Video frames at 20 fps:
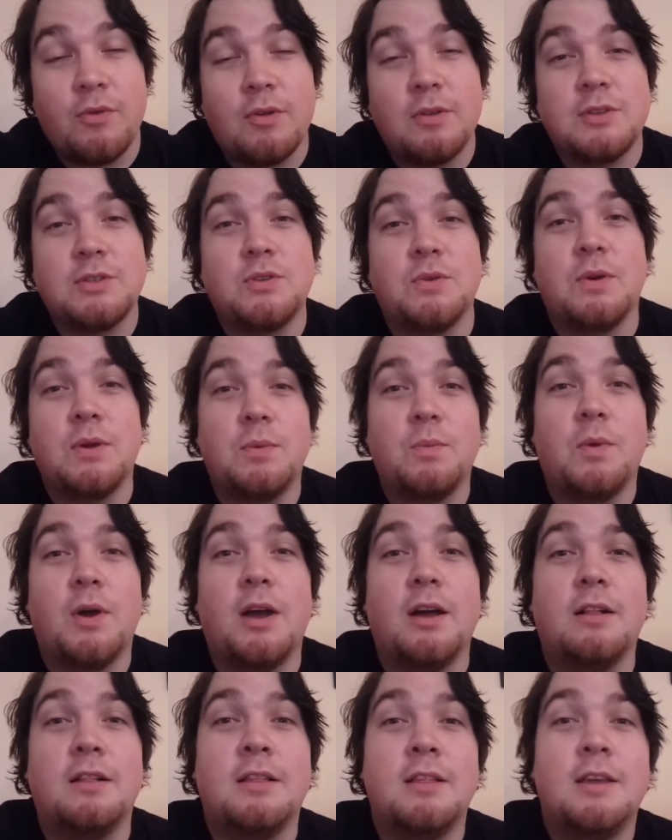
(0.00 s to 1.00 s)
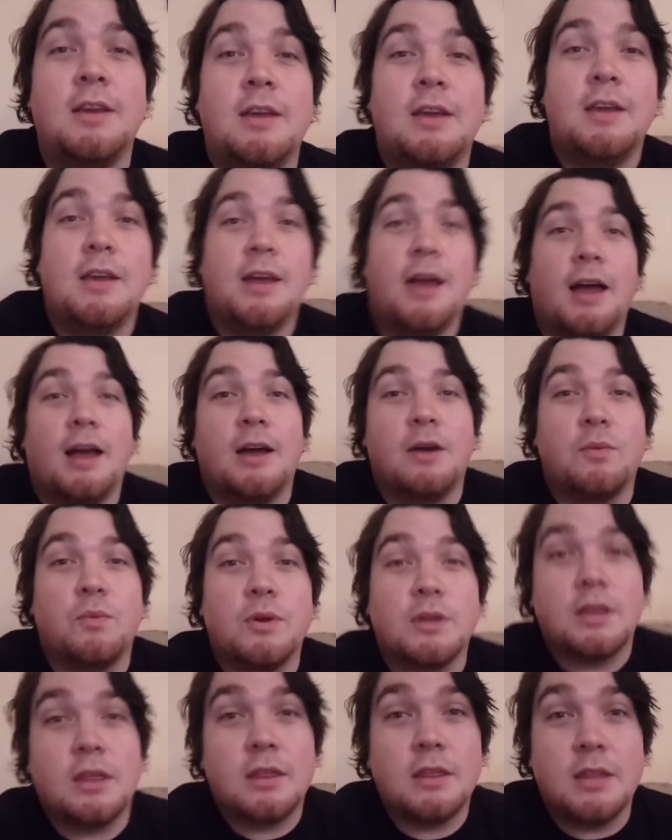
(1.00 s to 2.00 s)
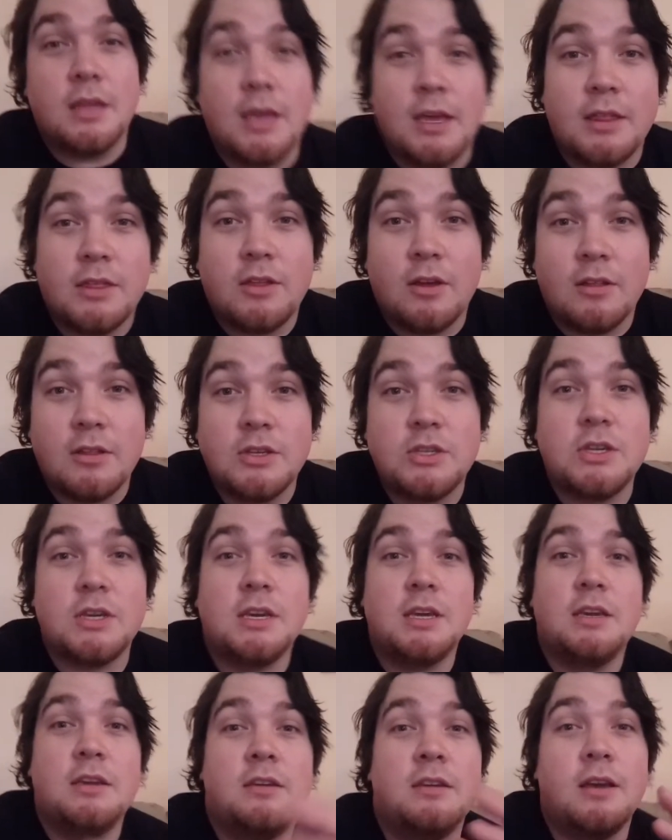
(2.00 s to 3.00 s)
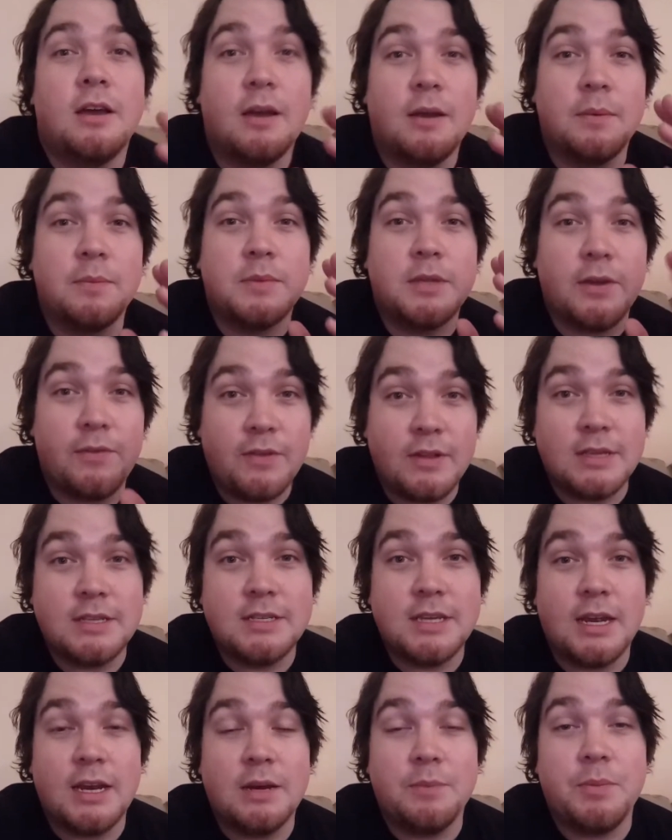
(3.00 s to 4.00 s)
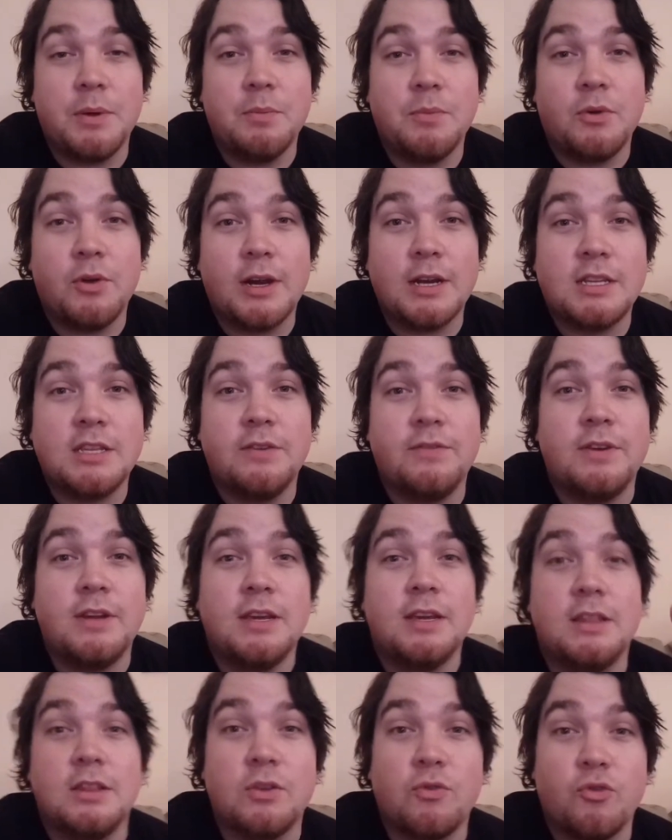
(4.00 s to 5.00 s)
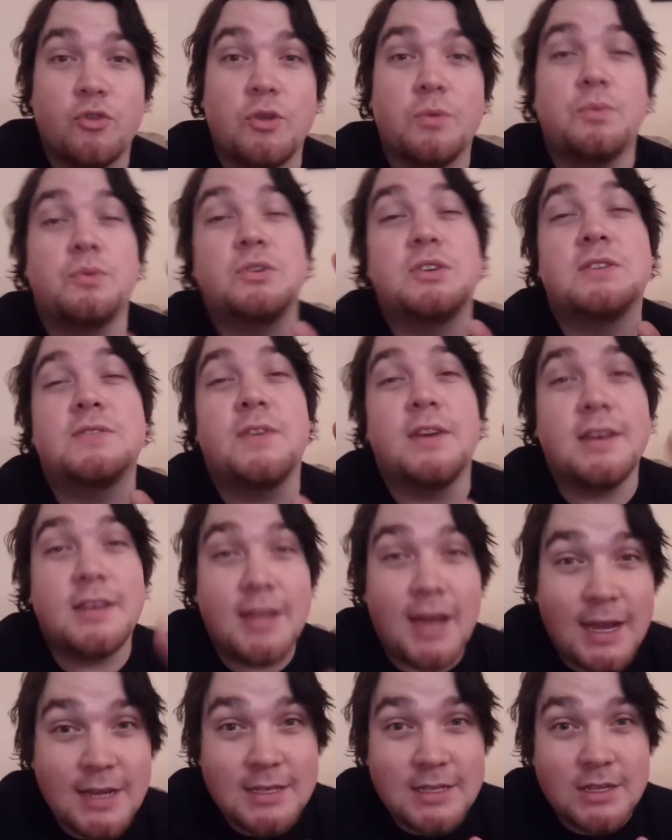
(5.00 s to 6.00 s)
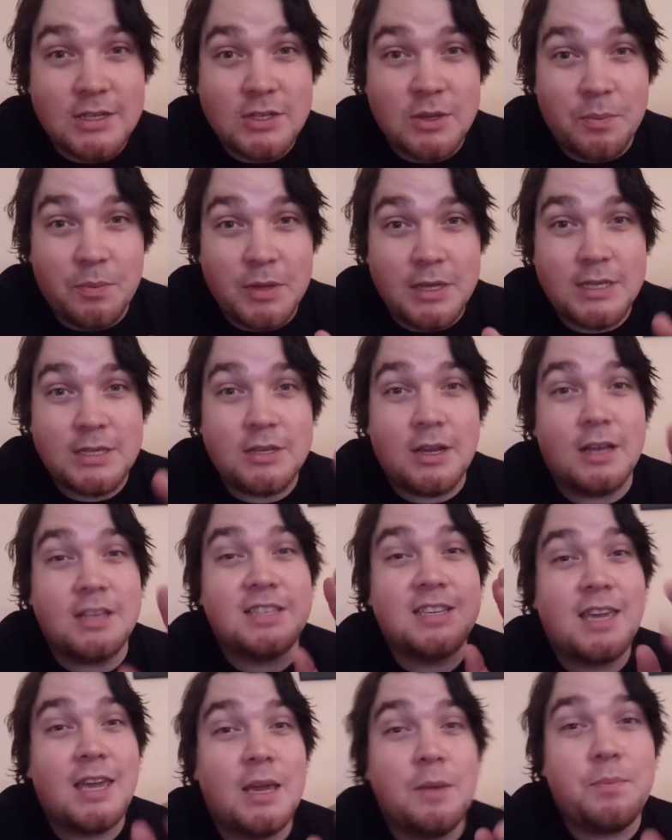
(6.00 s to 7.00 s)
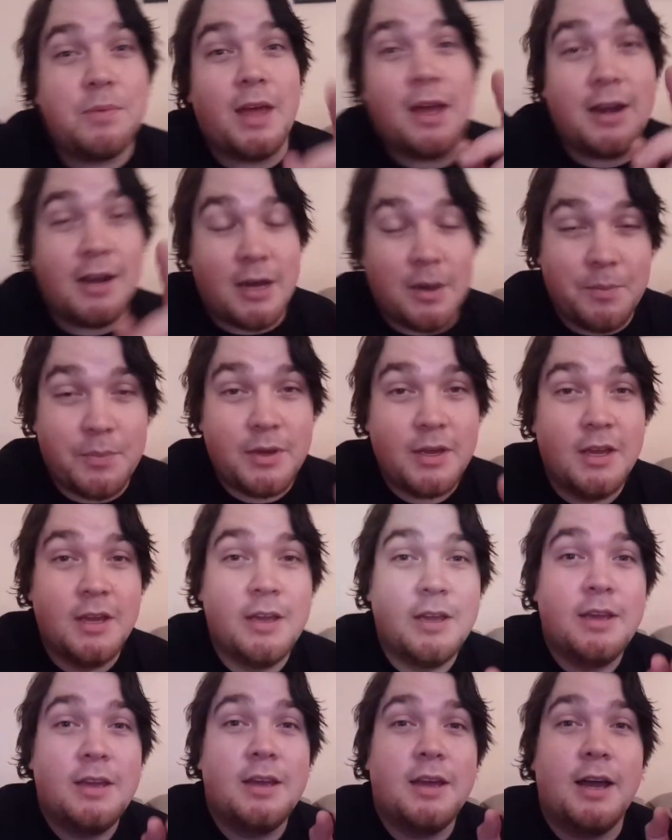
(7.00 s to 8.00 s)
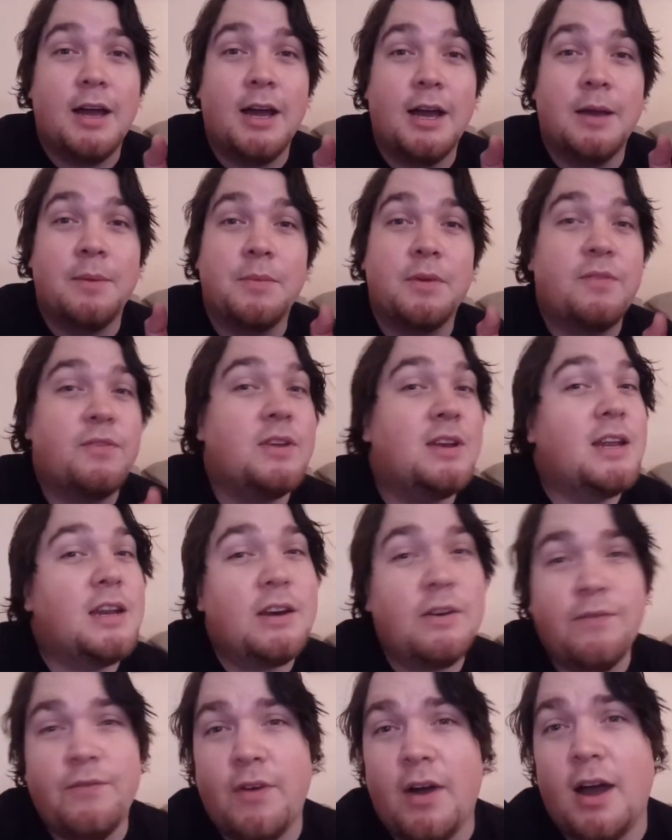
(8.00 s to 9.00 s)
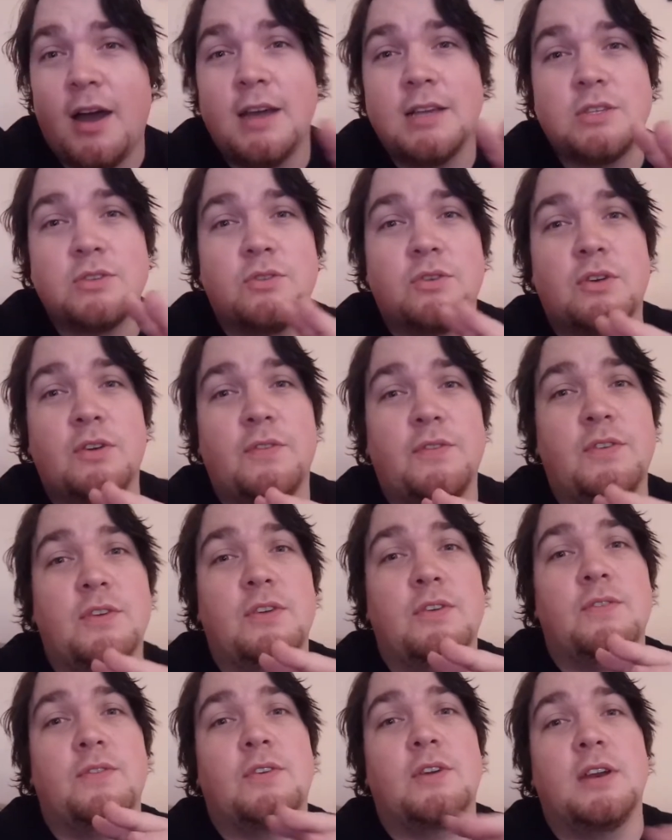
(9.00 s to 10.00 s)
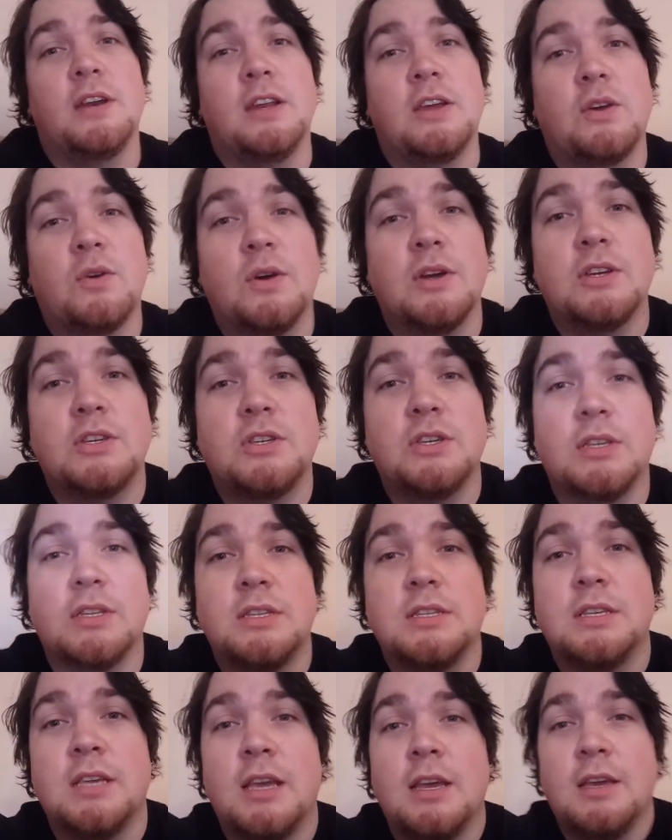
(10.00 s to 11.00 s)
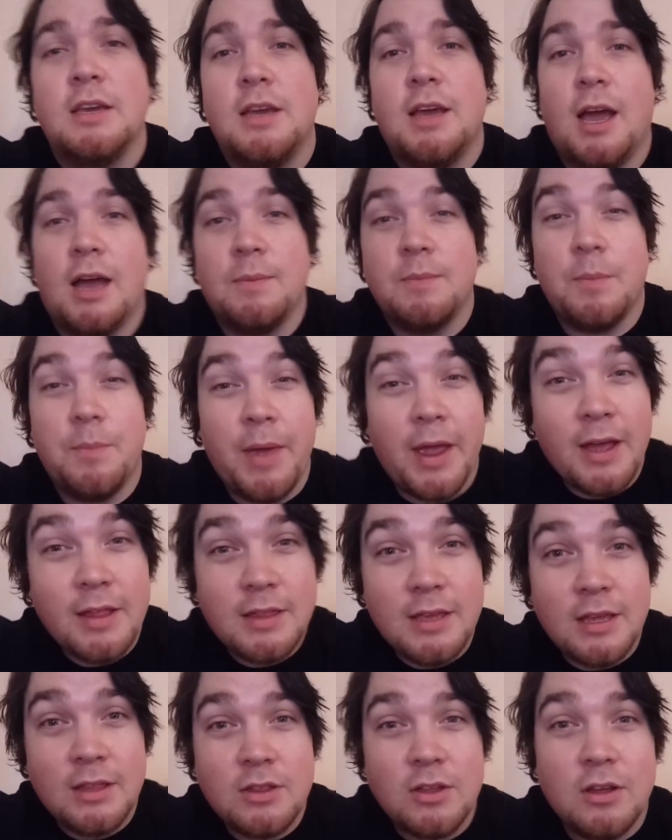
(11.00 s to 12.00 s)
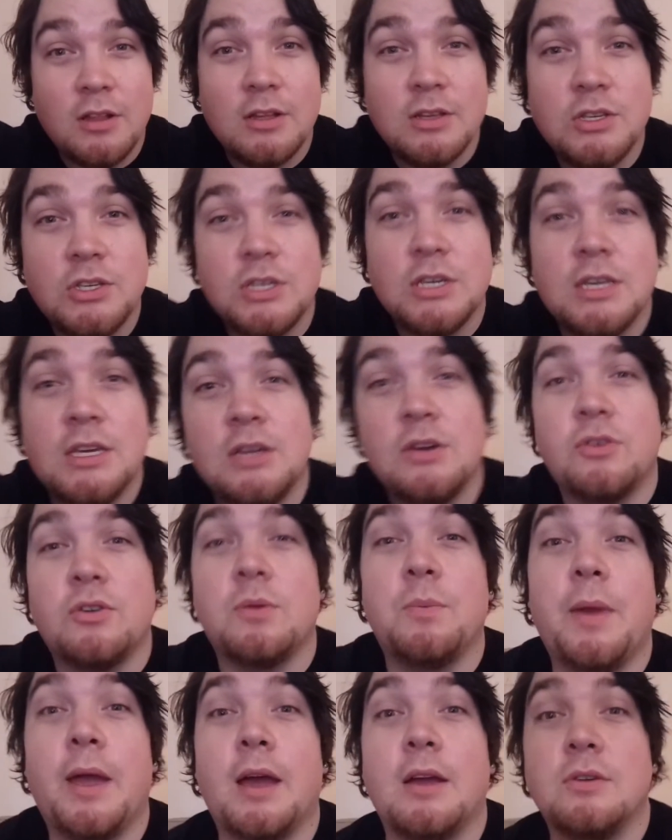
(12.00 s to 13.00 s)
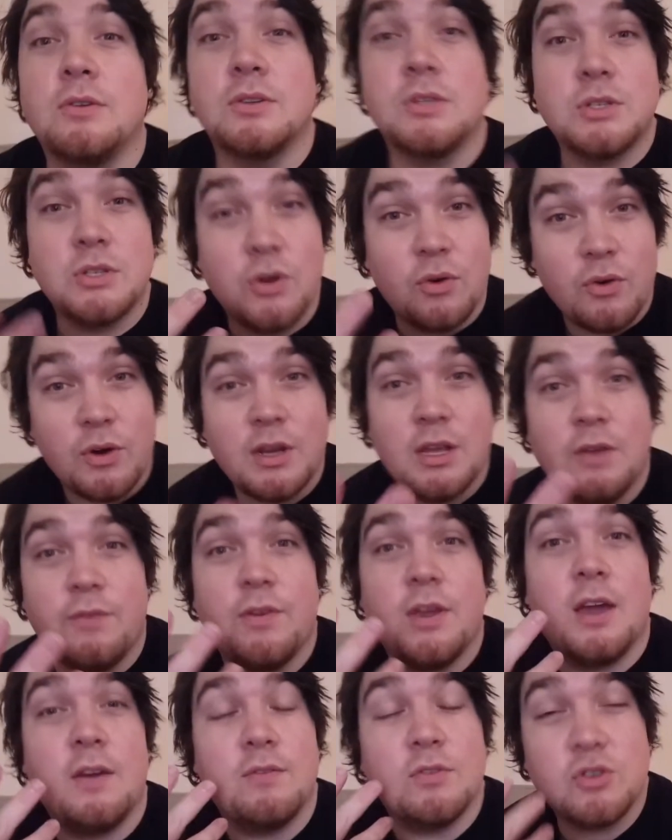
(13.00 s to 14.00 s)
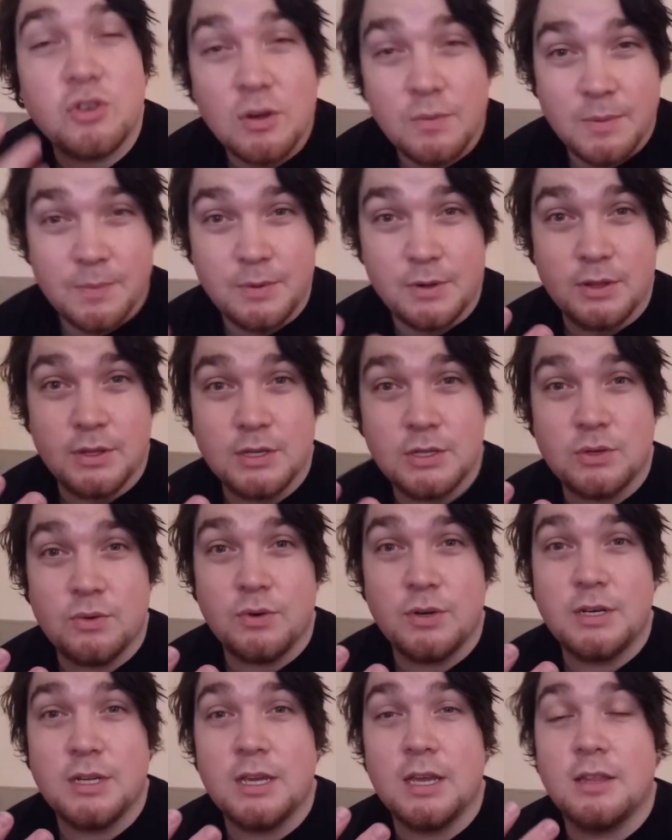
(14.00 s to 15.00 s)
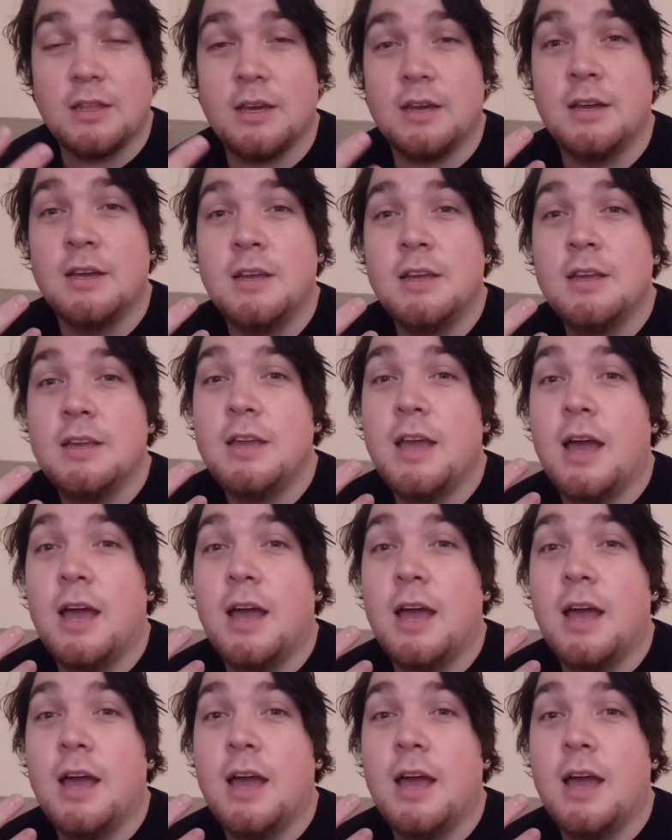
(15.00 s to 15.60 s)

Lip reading: everyone's doing well with the anthology. I'm definitely seeing a bit more activity in the group, which is fantastic, so please guys keep that up. If you need advice, or if you've got any questions about the anthology or about your story, if you're having trouble putting the story together,